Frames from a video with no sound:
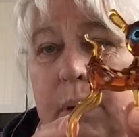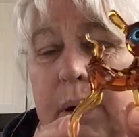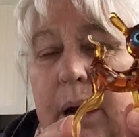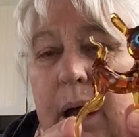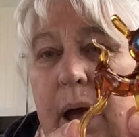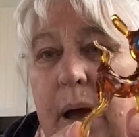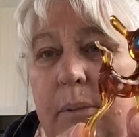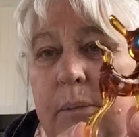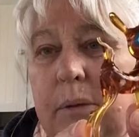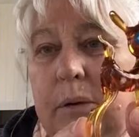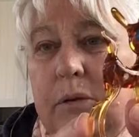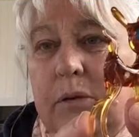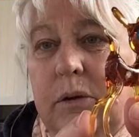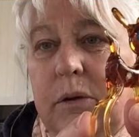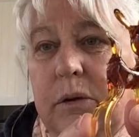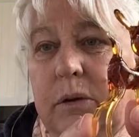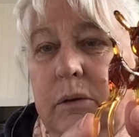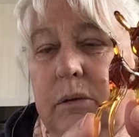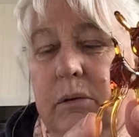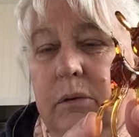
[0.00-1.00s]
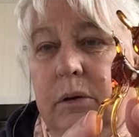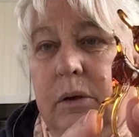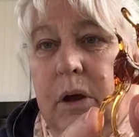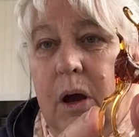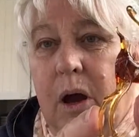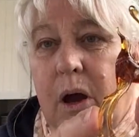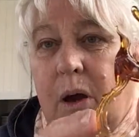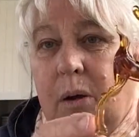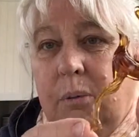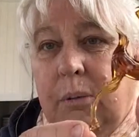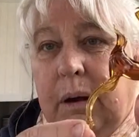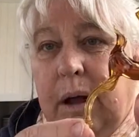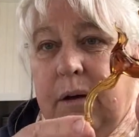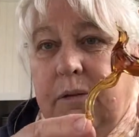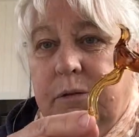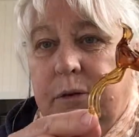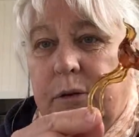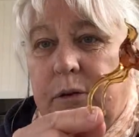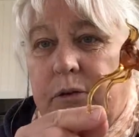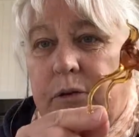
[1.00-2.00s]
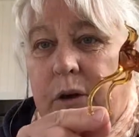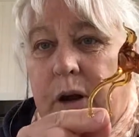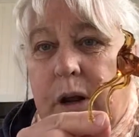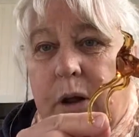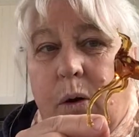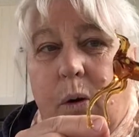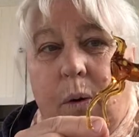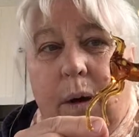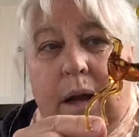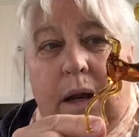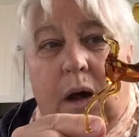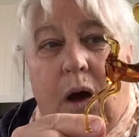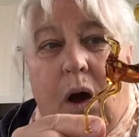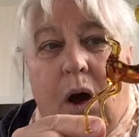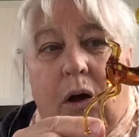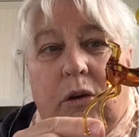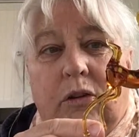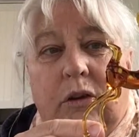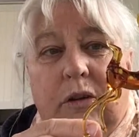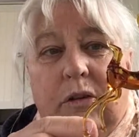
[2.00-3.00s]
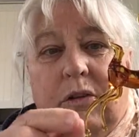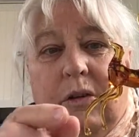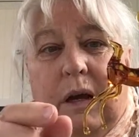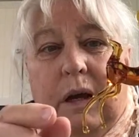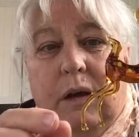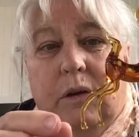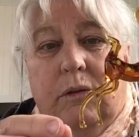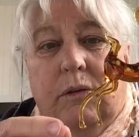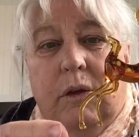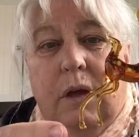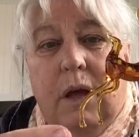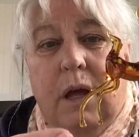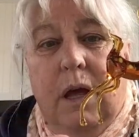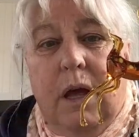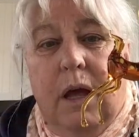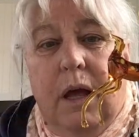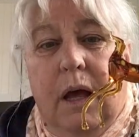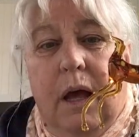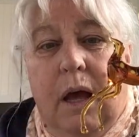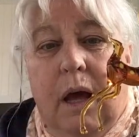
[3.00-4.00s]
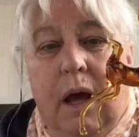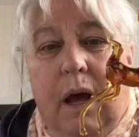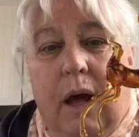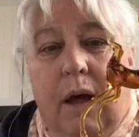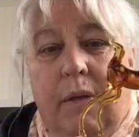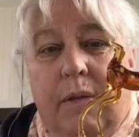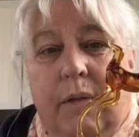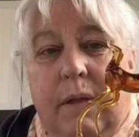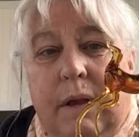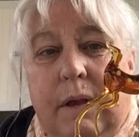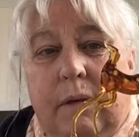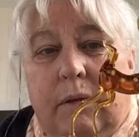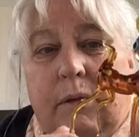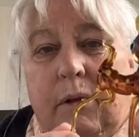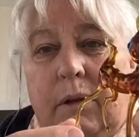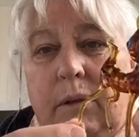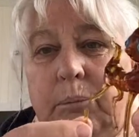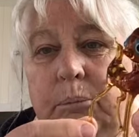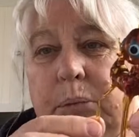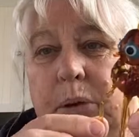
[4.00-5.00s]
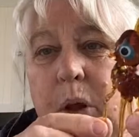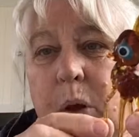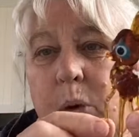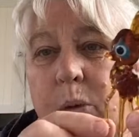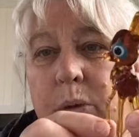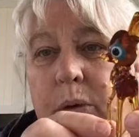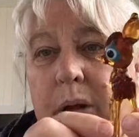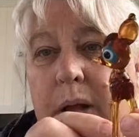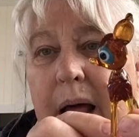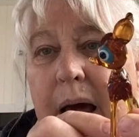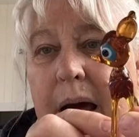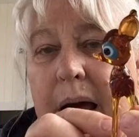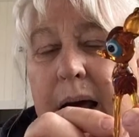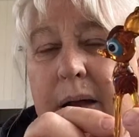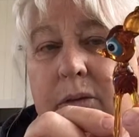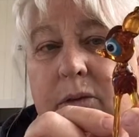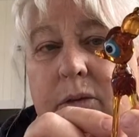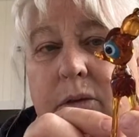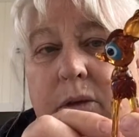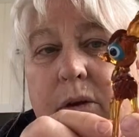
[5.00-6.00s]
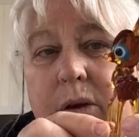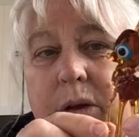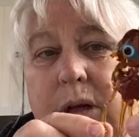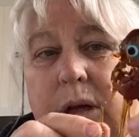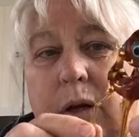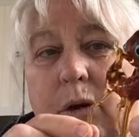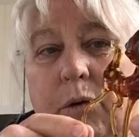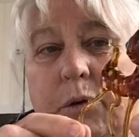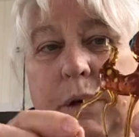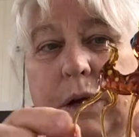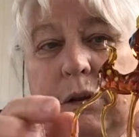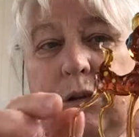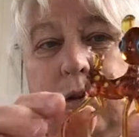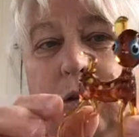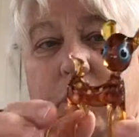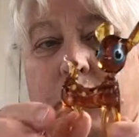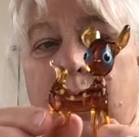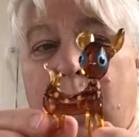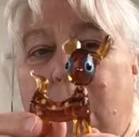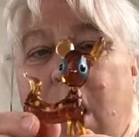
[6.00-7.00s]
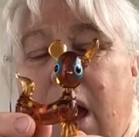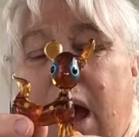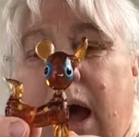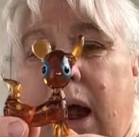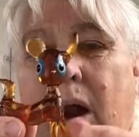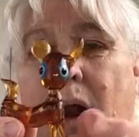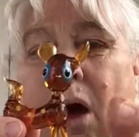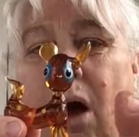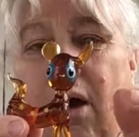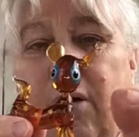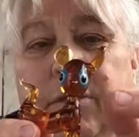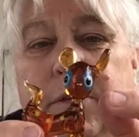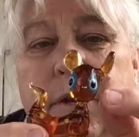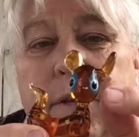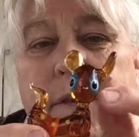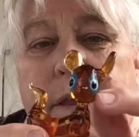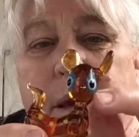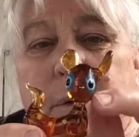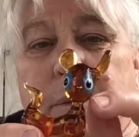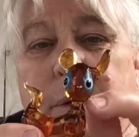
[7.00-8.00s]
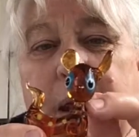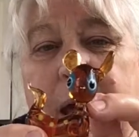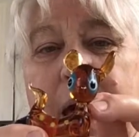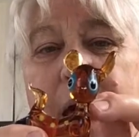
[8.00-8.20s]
when I was young, when I first started going to auction sales, these blown glass little creatures. And often they would